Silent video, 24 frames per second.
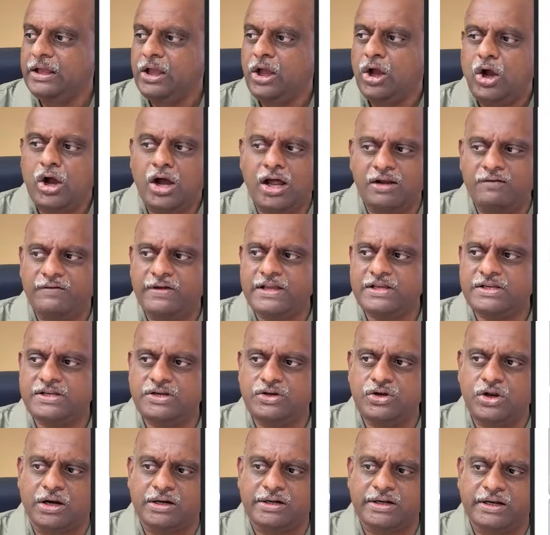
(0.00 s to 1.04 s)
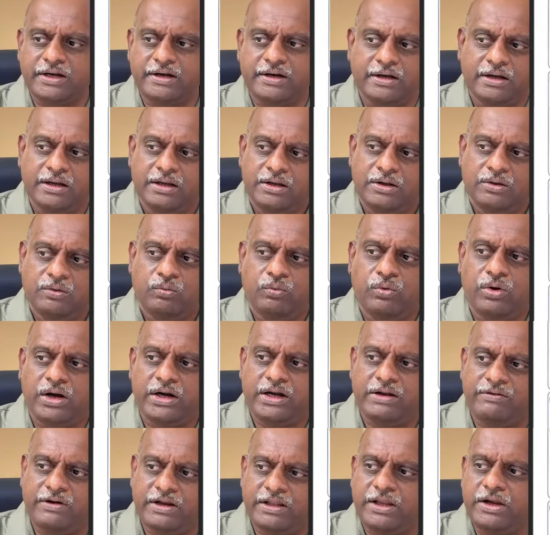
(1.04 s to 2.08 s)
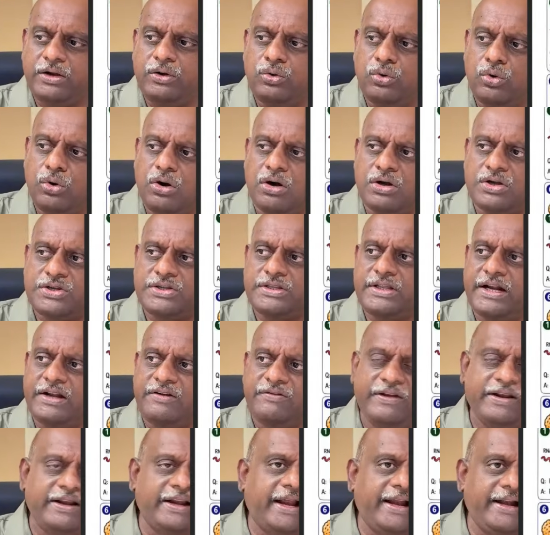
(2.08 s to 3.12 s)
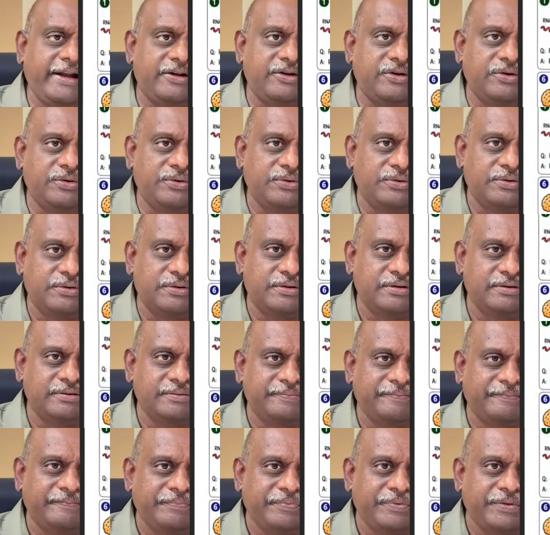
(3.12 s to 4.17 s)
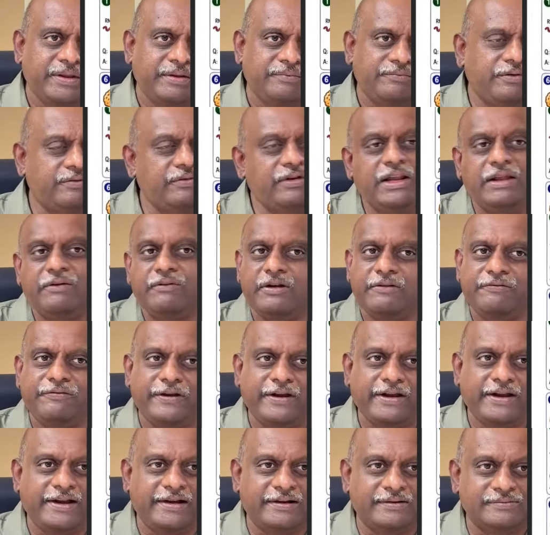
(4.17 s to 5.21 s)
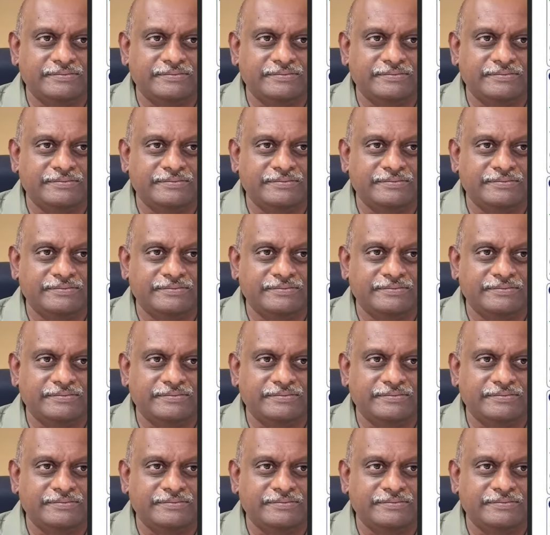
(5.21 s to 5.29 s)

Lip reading: Always, doctor, whatever the notes that we write now, we will never forget.